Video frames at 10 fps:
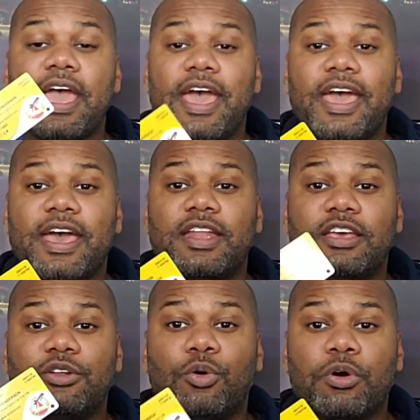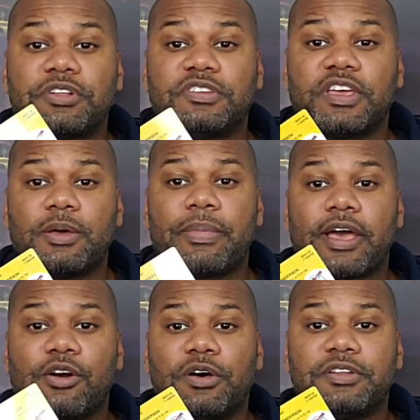And in order to get
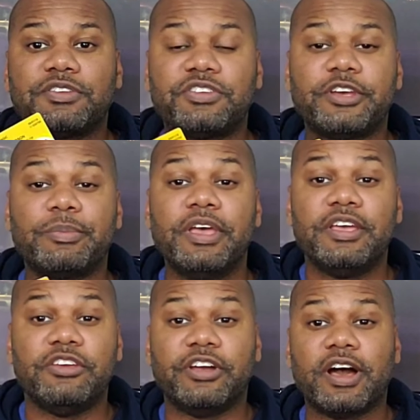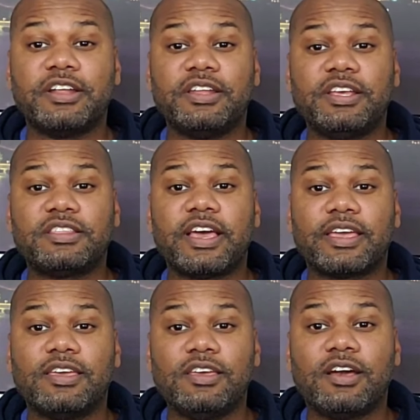back on the ship, you're going to need
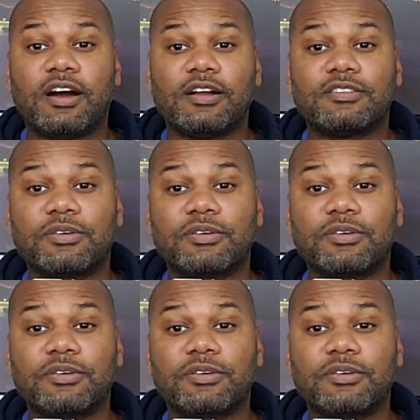that key card.